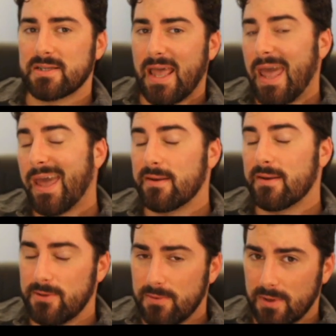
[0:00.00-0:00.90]
And
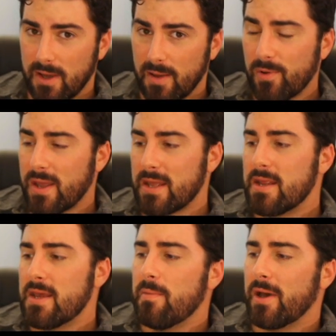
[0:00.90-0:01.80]
you can upgrade it
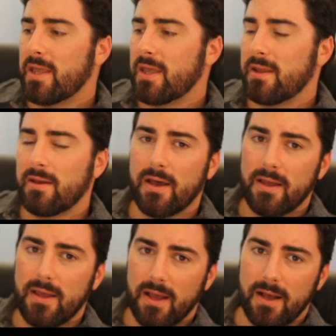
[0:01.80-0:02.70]
by getting
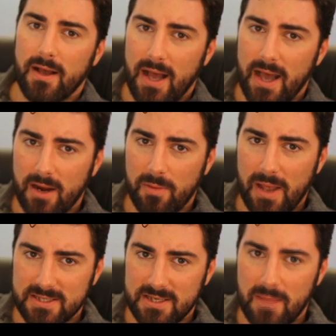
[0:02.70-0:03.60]
higher
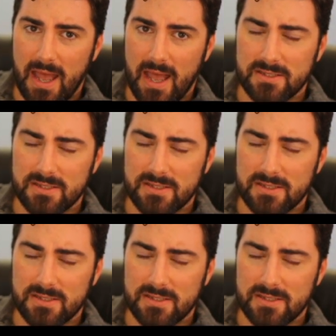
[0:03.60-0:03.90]
capacity mags